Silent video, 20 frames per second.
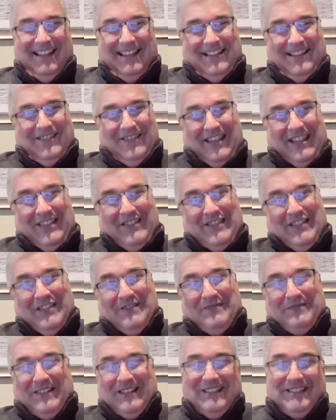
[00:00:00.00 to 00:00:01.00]
and if I give you the
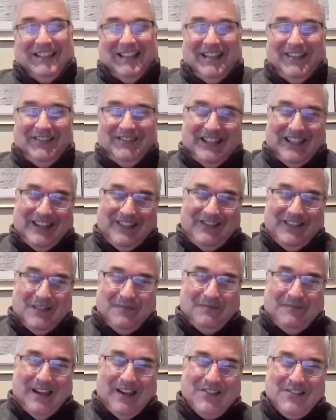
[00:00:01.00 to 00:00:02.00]
belt, I have to give you
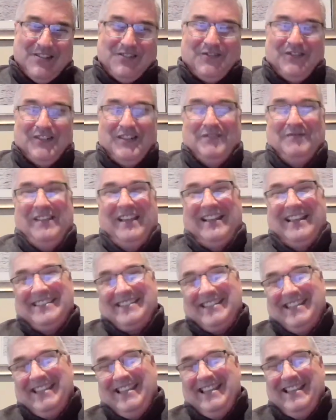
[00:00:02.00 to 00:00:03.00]
the pouches for the
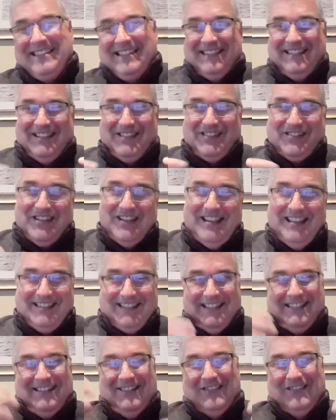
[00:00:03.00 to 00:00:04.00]
magazines and the
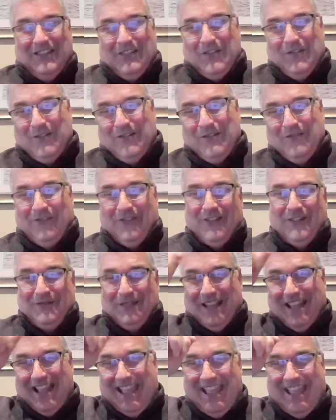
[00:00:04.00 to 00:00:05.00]
chest and you know and the uniform
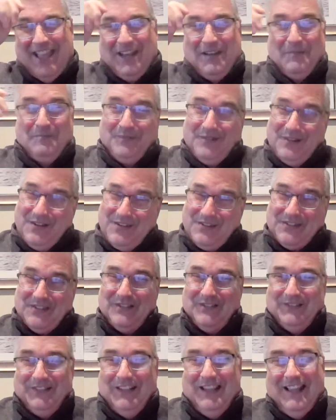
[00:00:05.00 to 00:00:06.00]
and the hat. And pretty
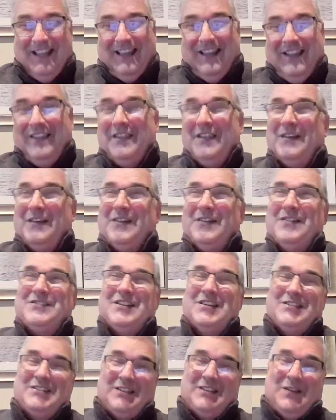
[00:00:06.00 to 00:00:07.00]
soon there is
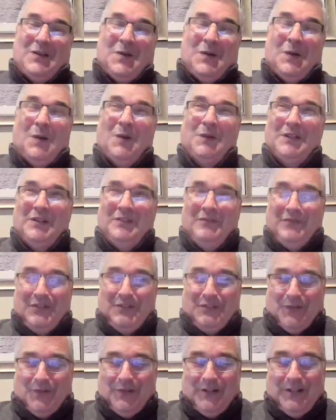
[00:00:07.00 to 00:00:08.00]
just a whole
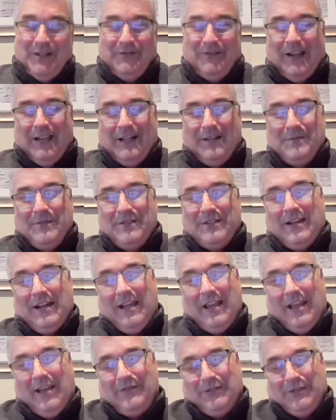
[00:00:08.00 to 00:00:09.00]
inventory of items that I
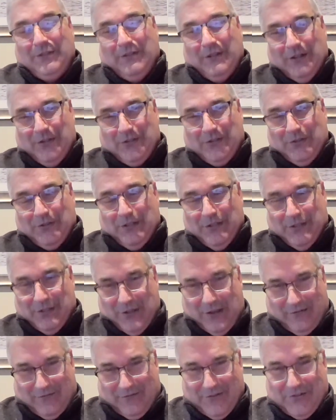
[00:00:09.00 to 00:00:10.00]
have to issue this
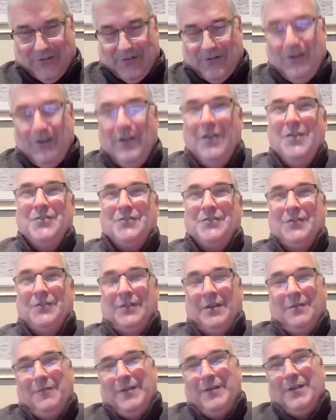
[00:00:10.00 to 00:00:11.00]
officer. So
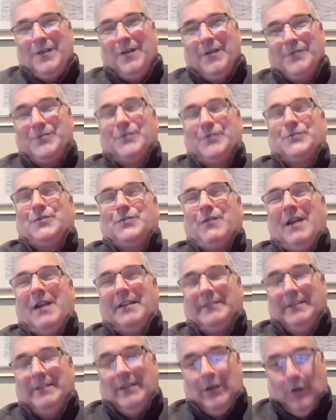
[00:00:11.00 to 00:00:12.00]
then we also track the